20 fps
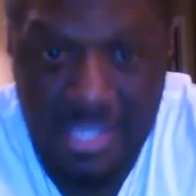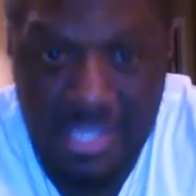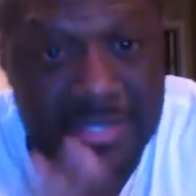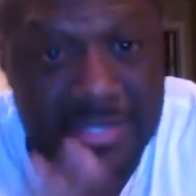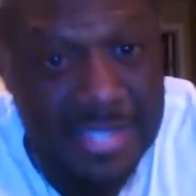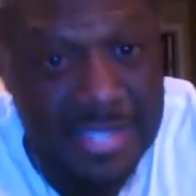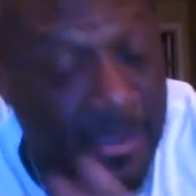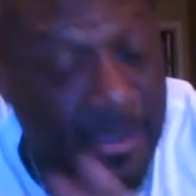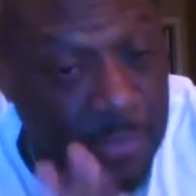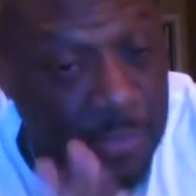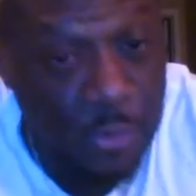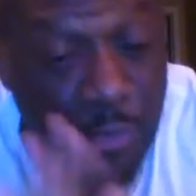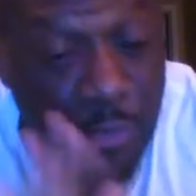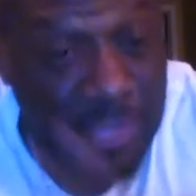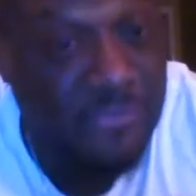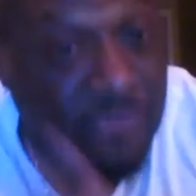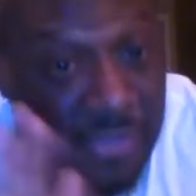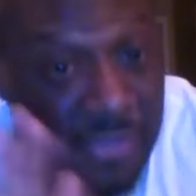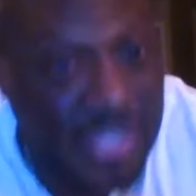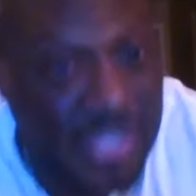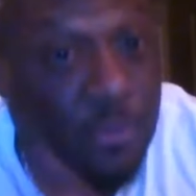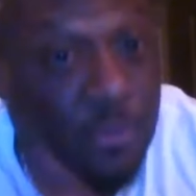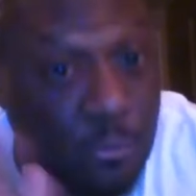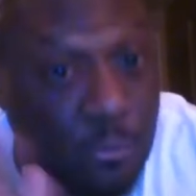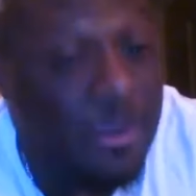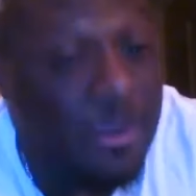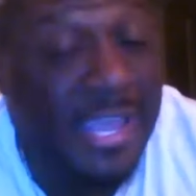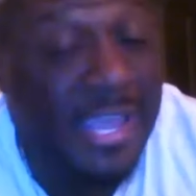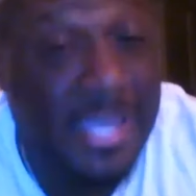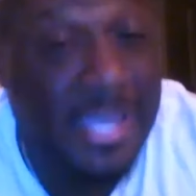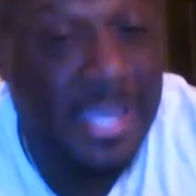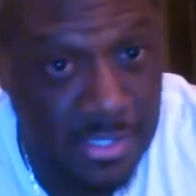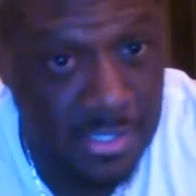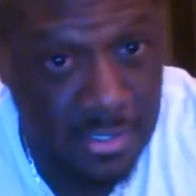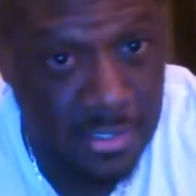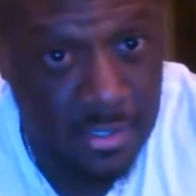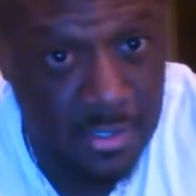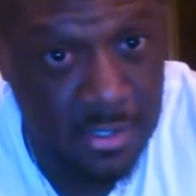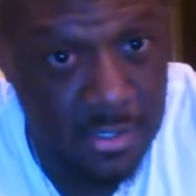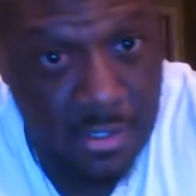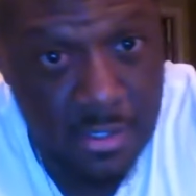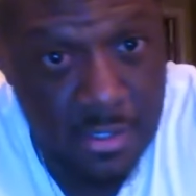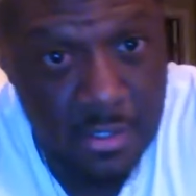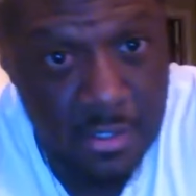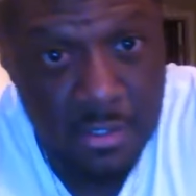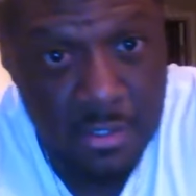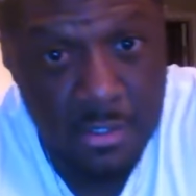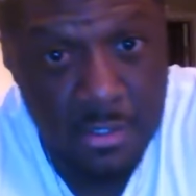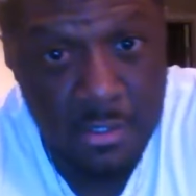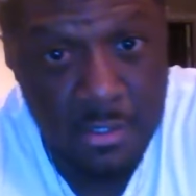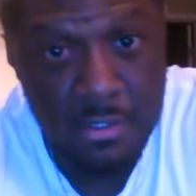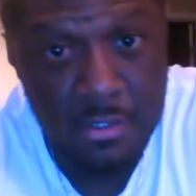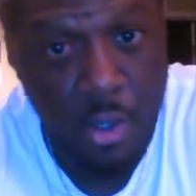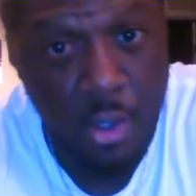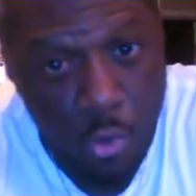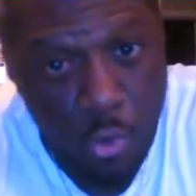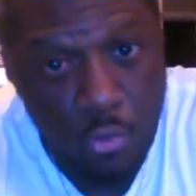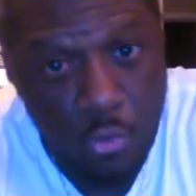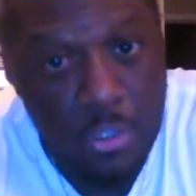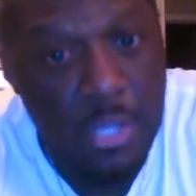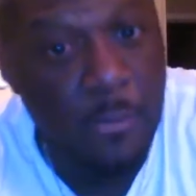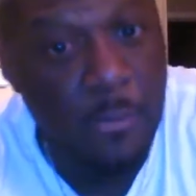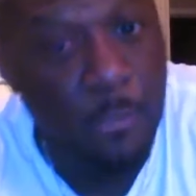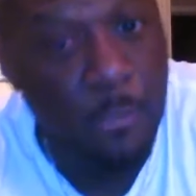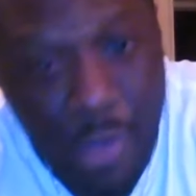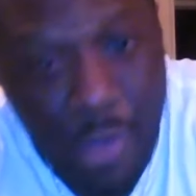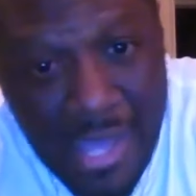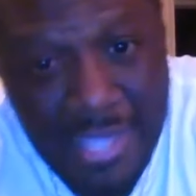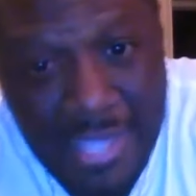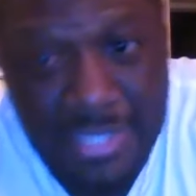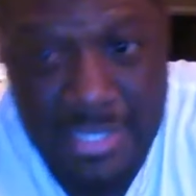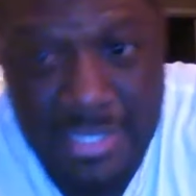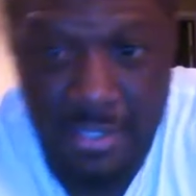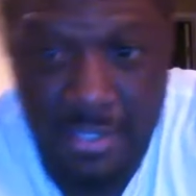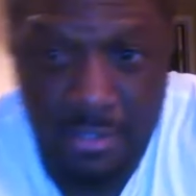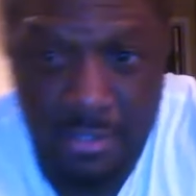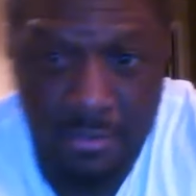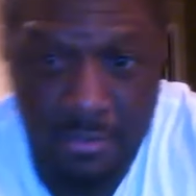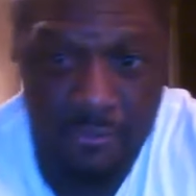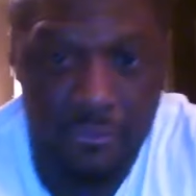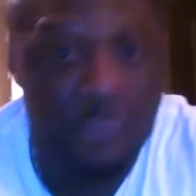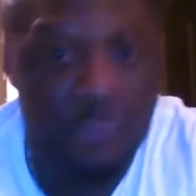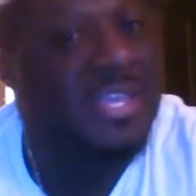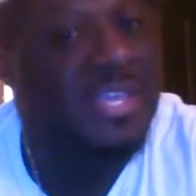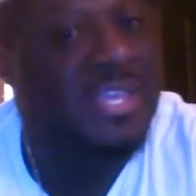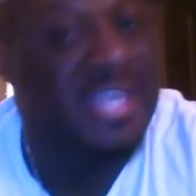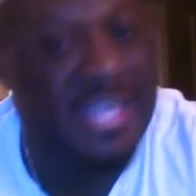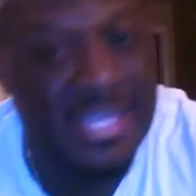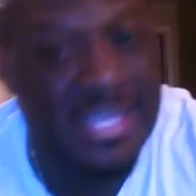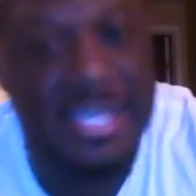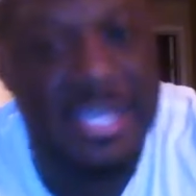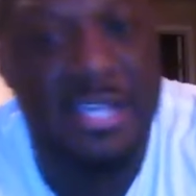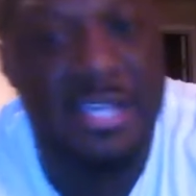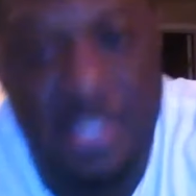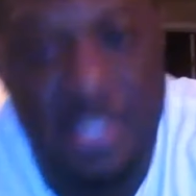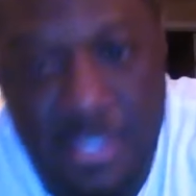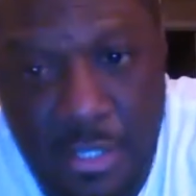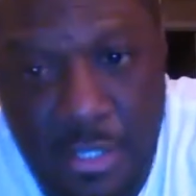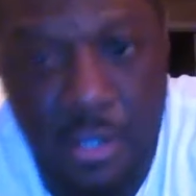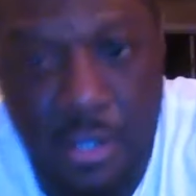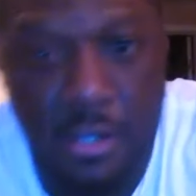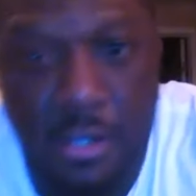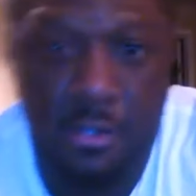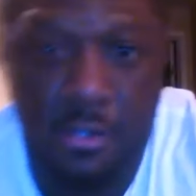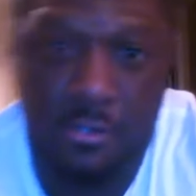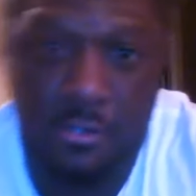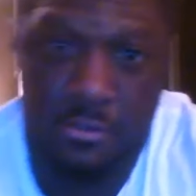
It's time to revenerate the Olubwani from the Il-Asar.